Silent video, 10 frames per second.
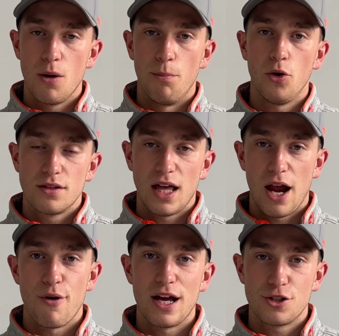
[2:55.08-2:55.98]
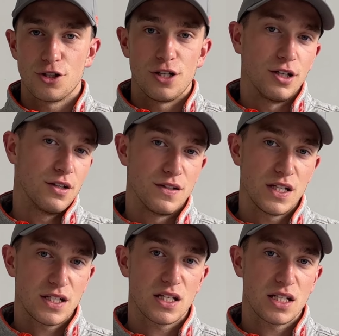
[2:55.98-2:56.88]
but direction and
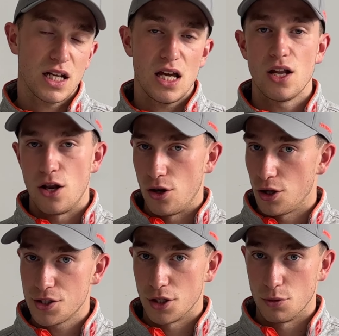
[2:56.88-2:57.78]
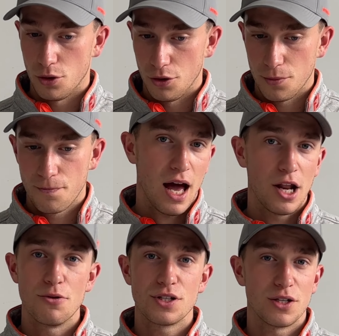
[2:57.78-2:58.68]
consistency, not so good. I
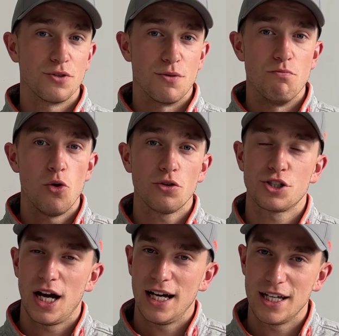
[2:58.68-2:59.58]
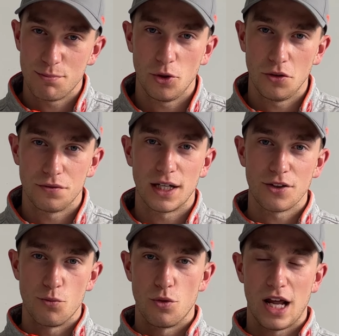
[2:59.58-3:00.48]
noticed it was a much higher ball
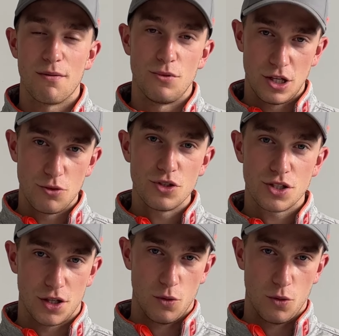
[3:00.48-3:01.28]
flight than what I'm used to